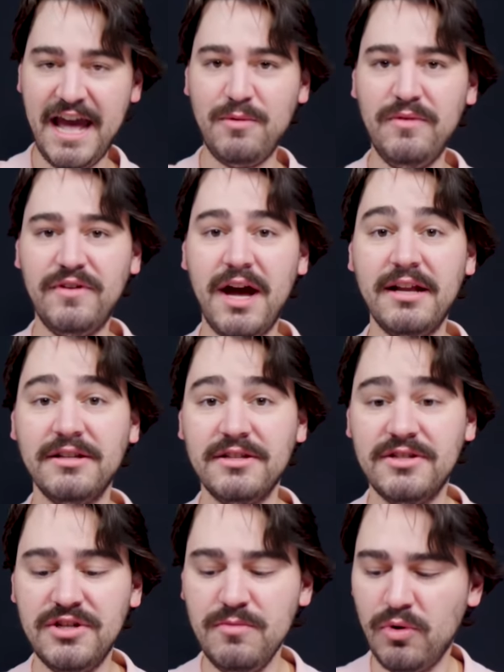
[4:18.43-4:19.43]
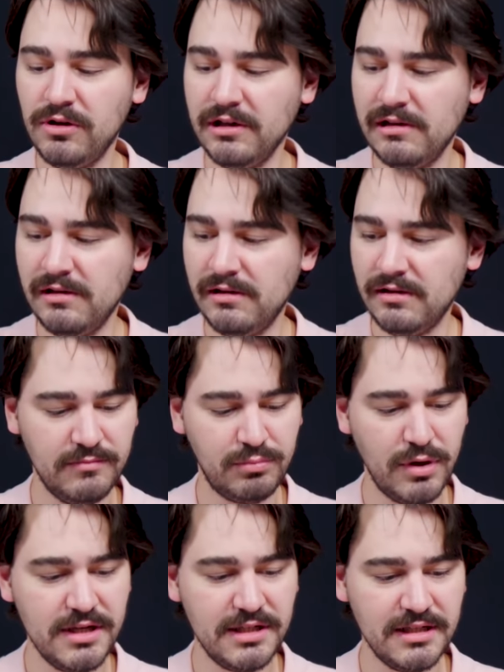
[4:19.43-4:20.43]
And we've got two more little
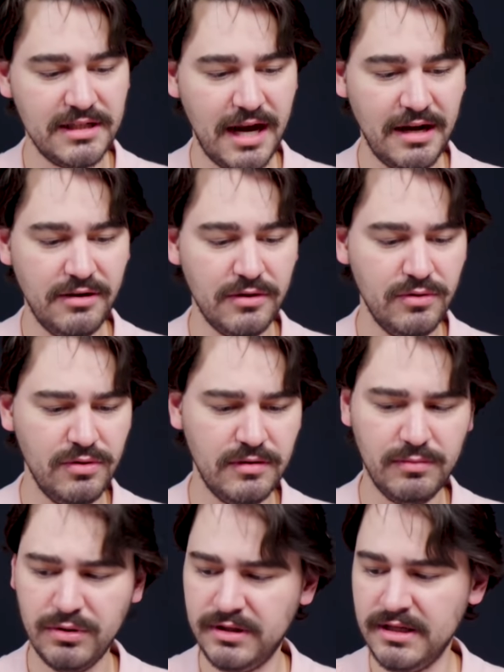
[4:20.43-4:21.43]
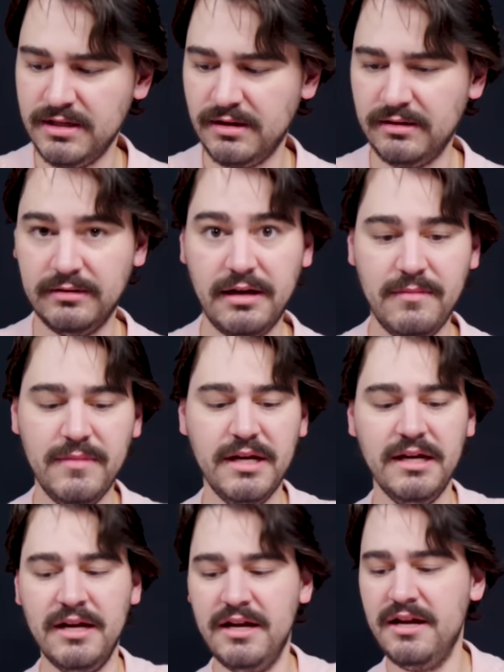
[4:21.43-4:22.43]
bracelets. I don't know who could put these on, not
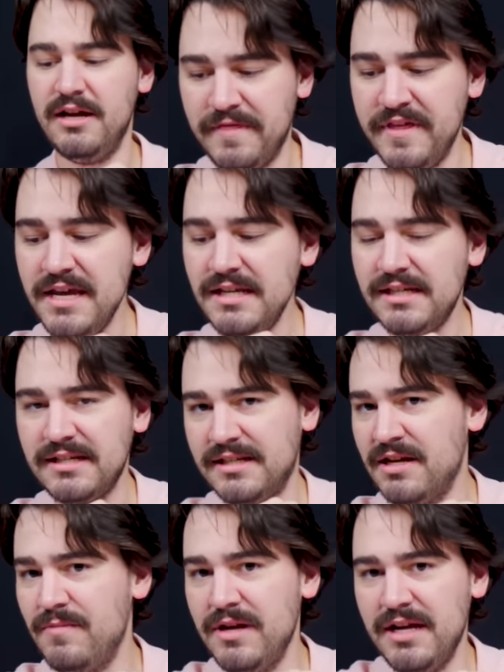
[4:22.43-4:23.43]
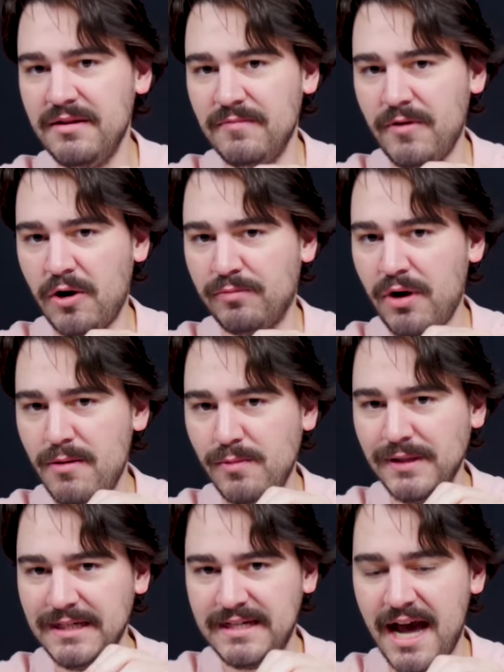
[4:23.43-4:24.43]
me. These, to me, are
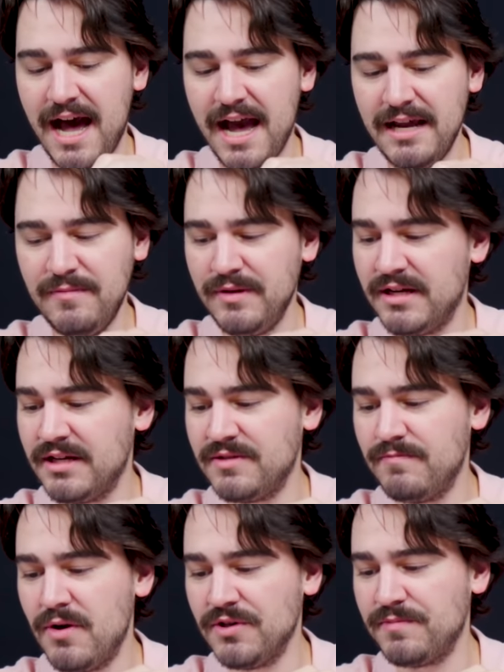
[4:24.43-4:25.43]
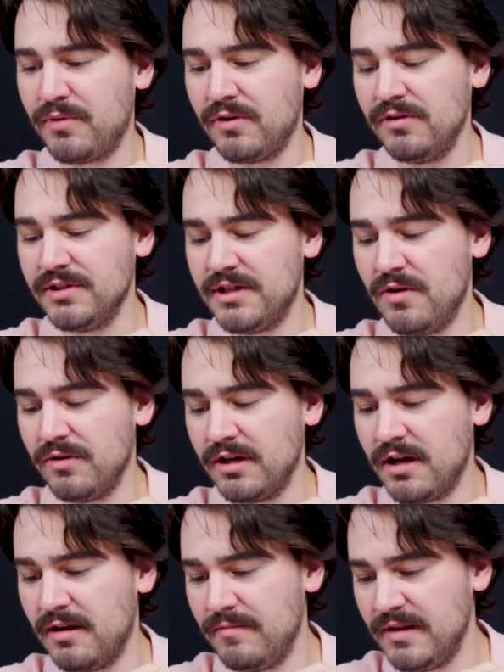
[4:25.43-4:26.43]
probably dyed because most pearls don't
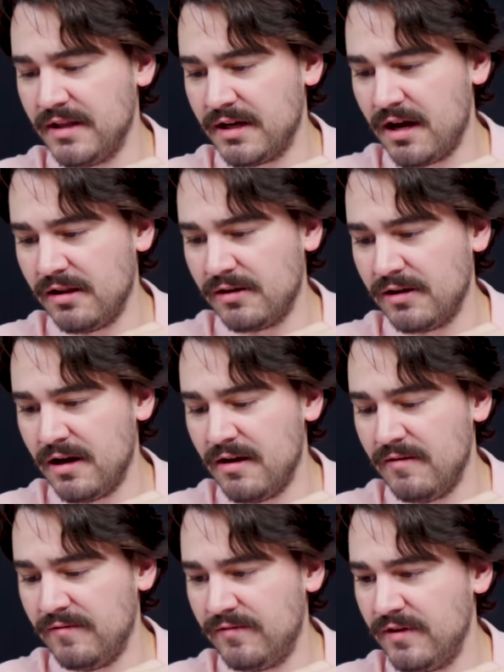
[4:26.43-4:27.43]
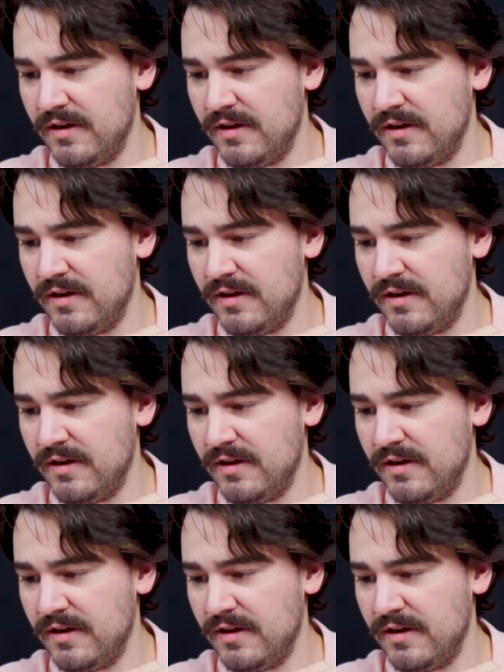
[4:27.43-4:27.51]
come in the color of